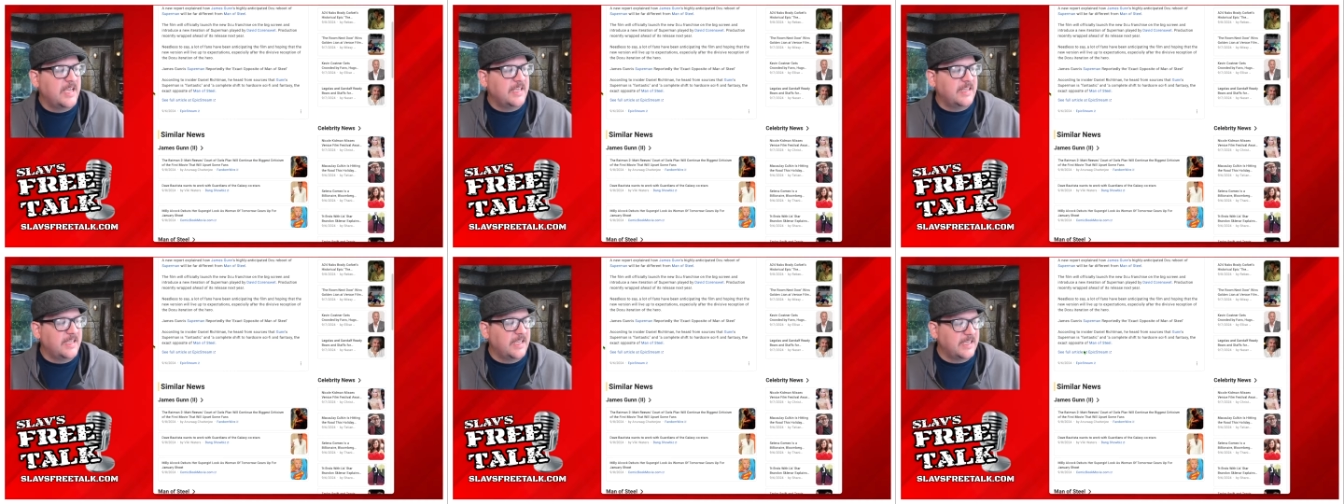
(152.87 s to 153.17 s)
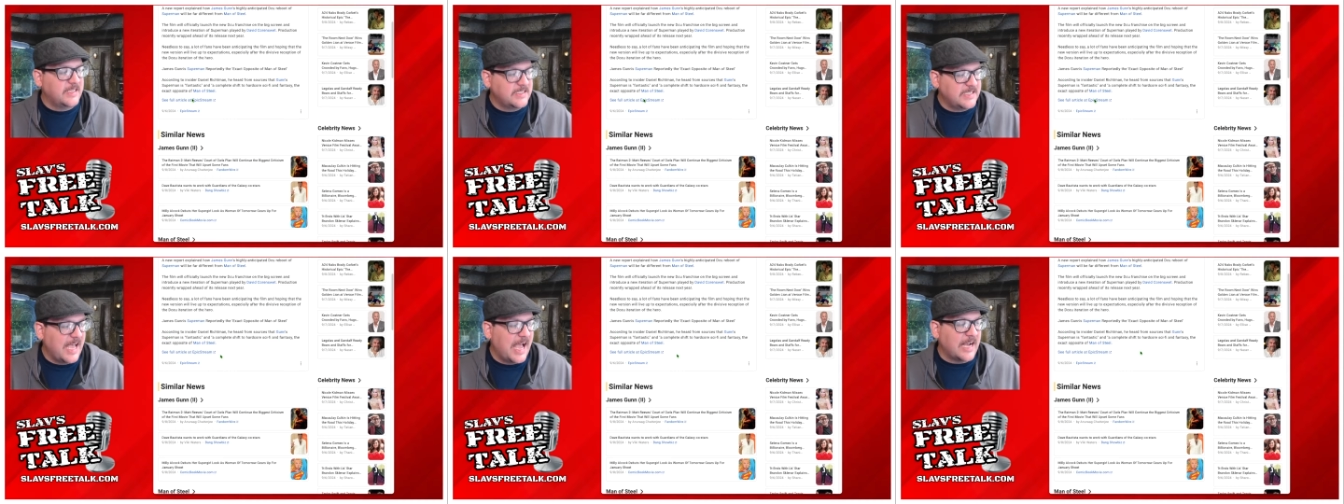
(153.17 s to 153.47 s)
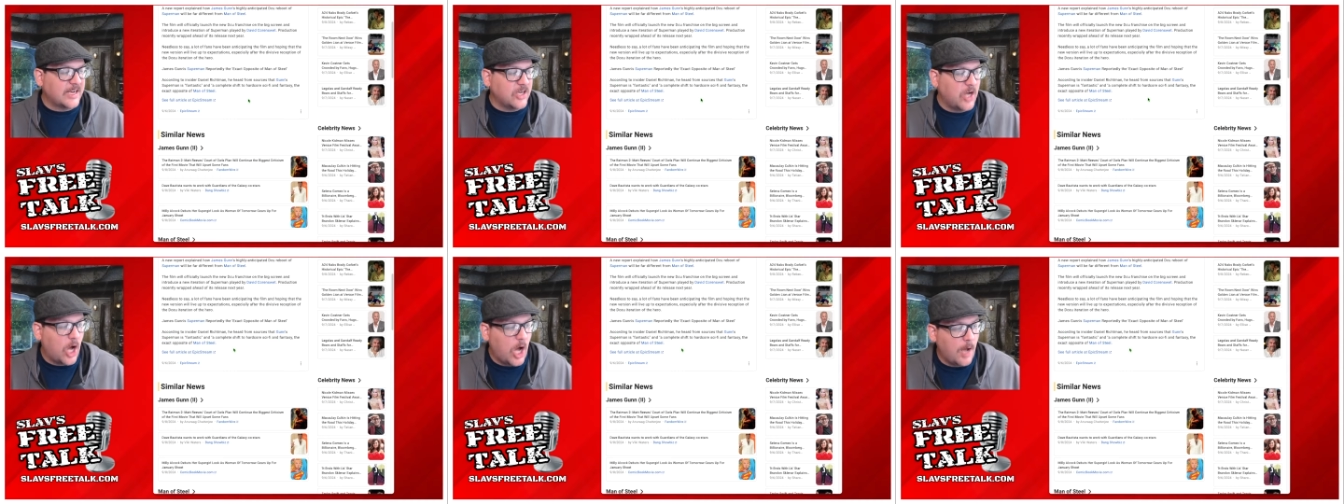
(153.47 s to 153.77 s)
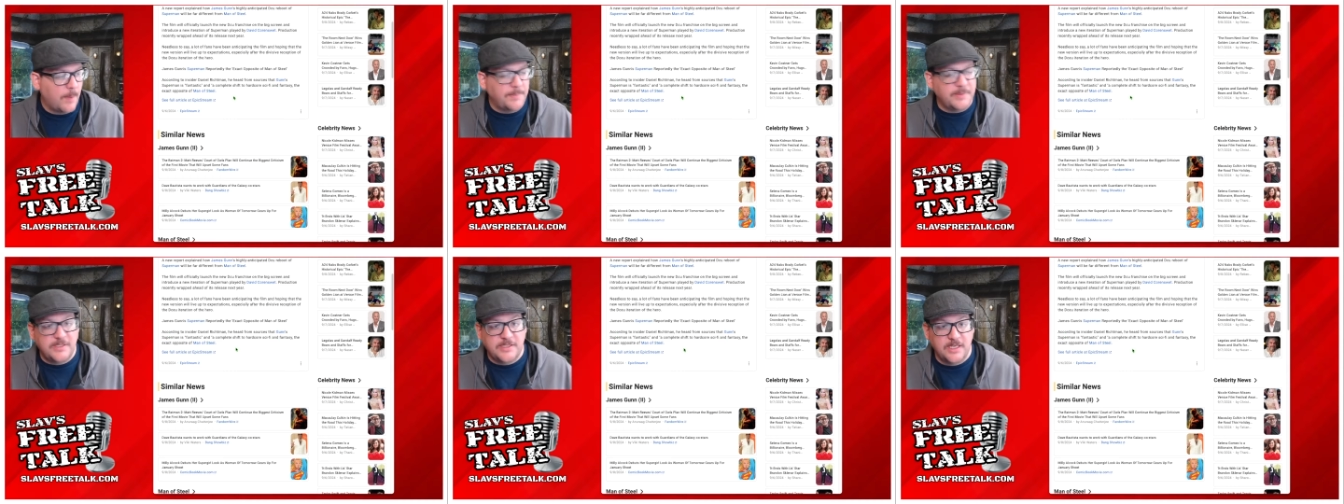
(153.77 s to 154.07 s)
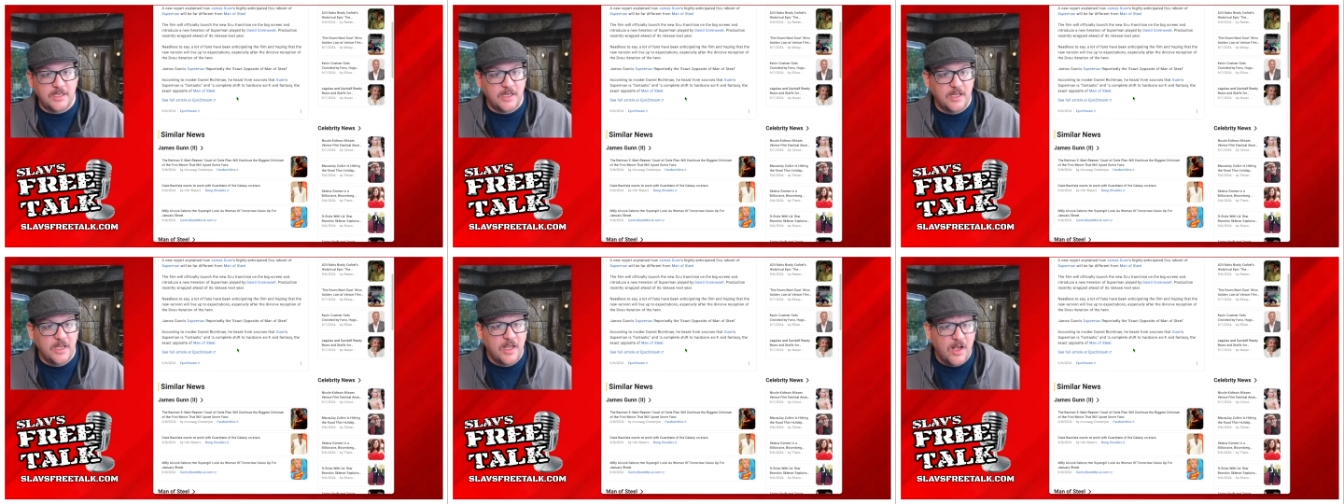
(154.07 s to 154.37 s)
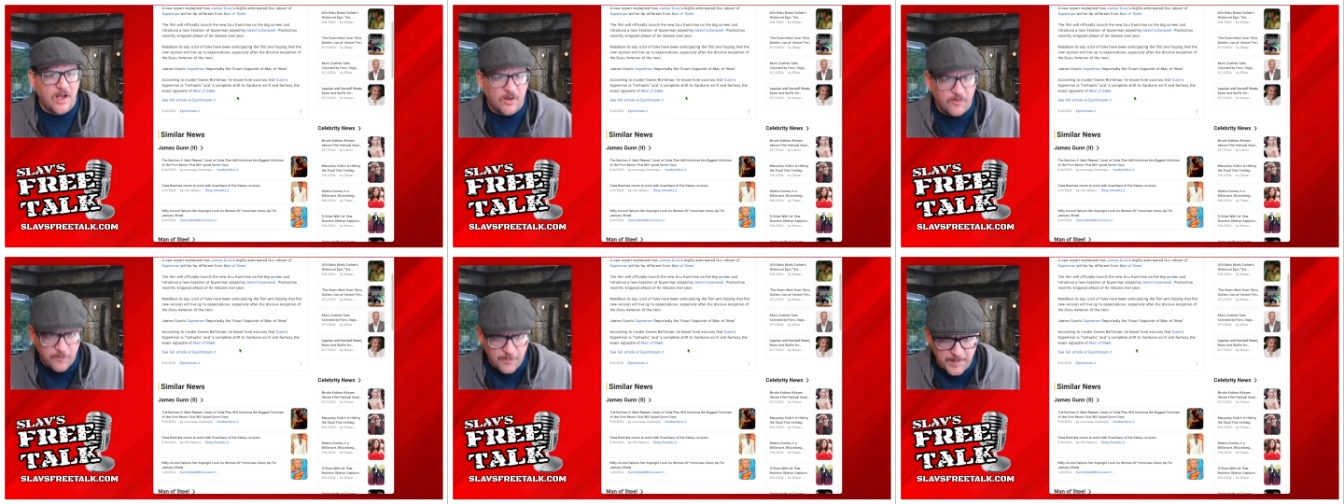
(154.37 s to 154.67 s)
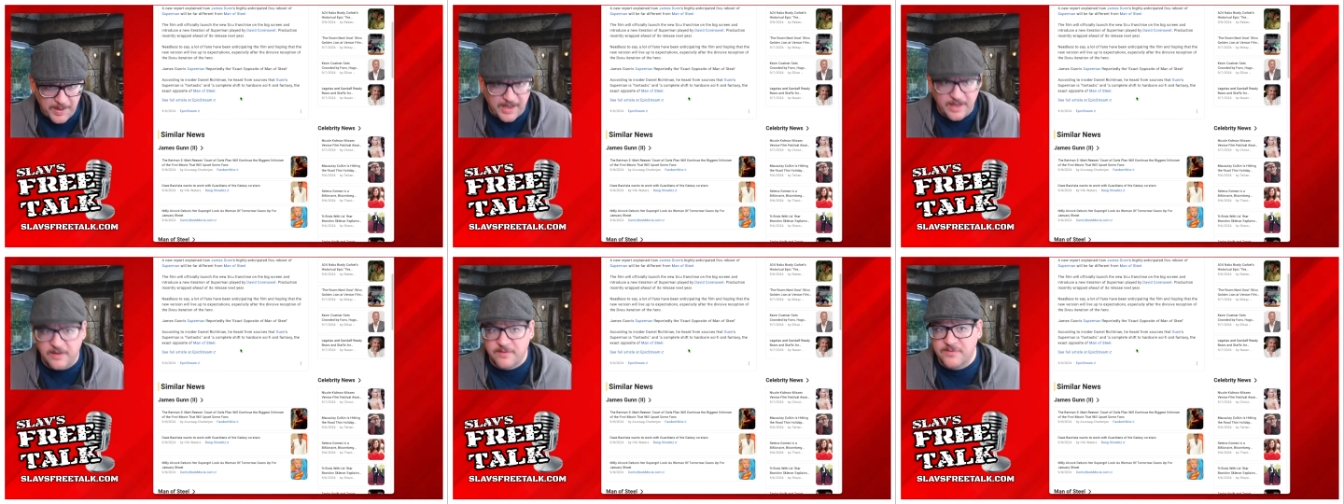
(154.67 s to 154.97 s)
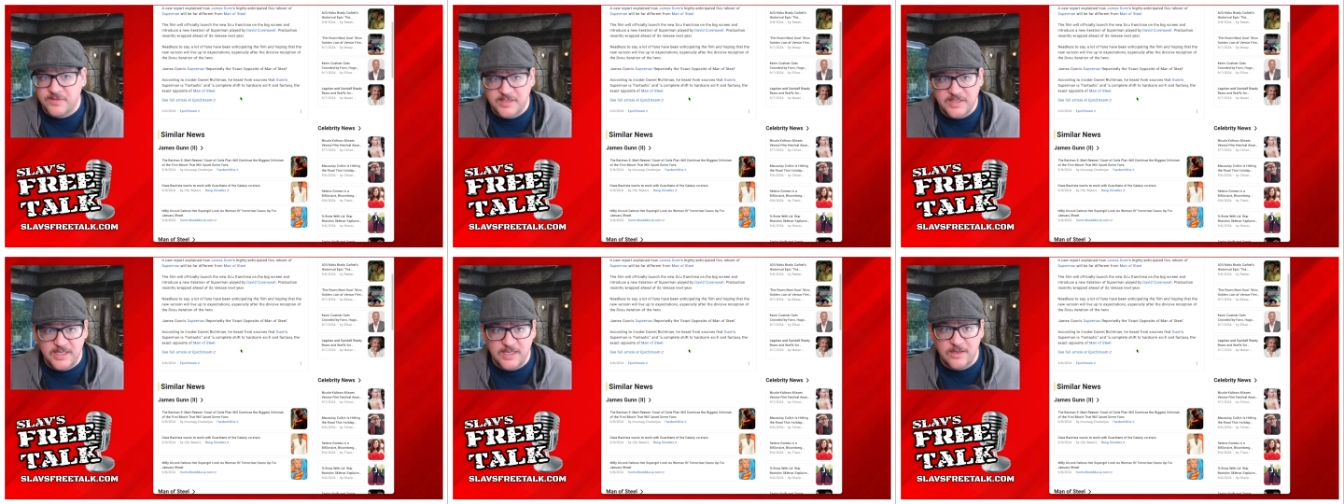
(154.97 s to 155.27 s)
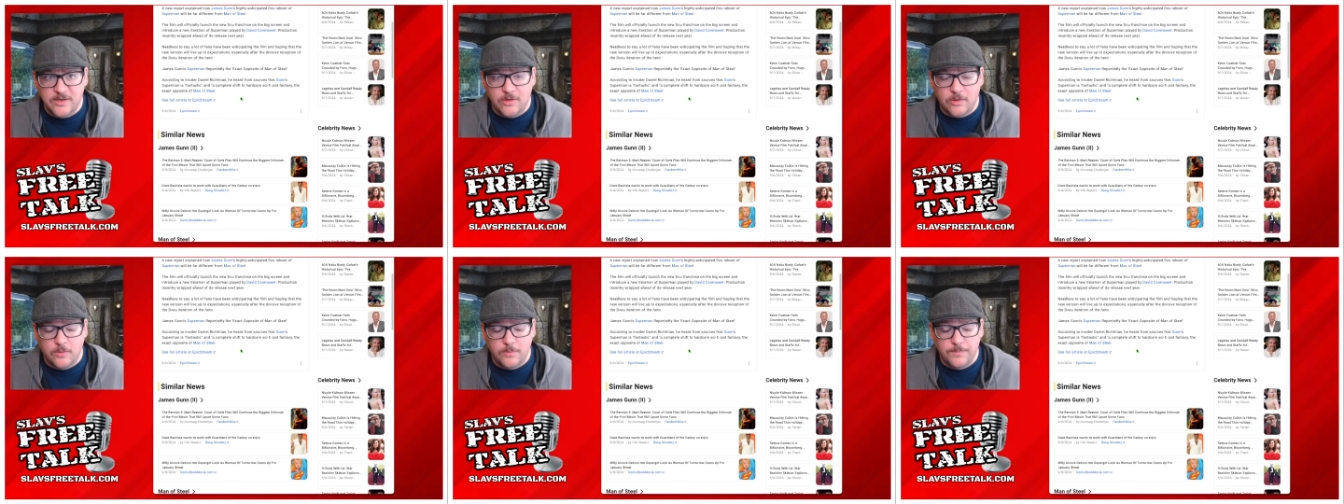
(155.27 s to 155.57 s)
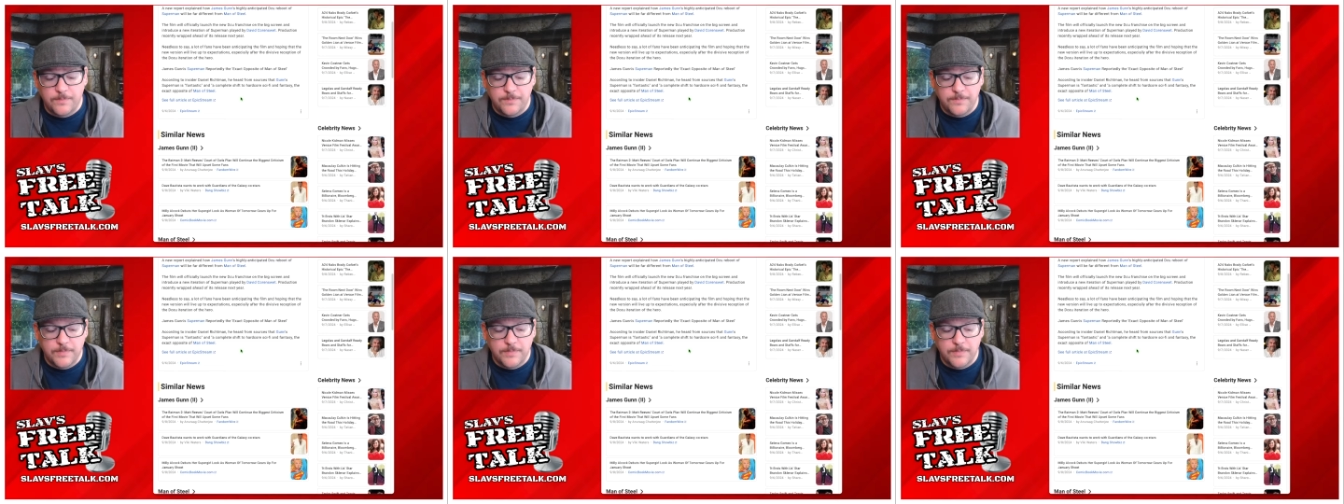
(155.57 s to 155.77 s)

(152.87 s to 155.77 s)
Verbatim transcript: the exact opposite of Man of Steel.